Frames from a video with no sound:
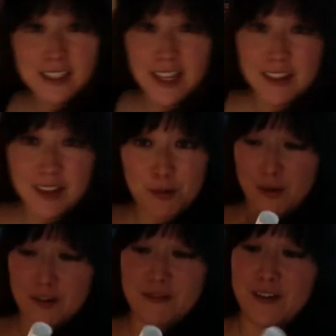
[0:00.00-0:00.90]
and they
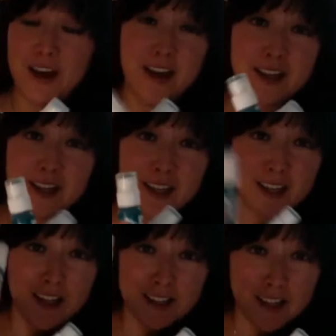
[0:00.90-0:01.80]
work fine.
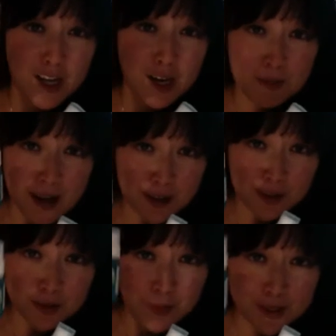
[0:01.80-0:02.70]
They come out
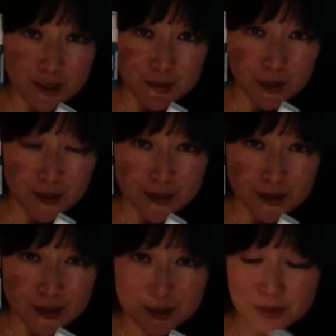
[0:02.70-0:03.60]
the way they're supposed
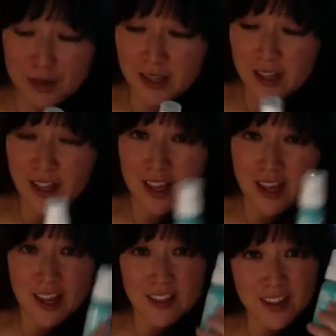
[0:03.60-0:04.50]
to.
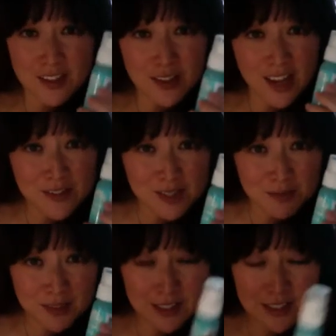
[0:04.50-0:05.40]
And then you have
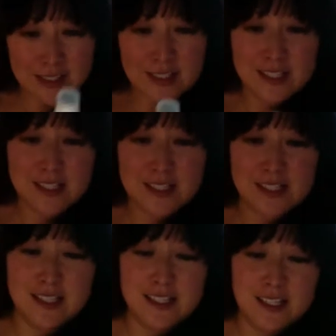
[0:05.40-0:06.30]
something like this.
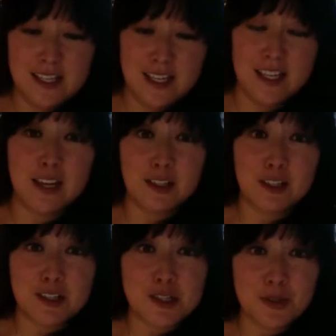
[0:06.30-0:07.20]
And I'm going to
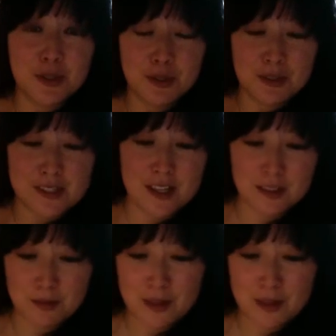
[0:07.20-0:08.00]
show you exactly what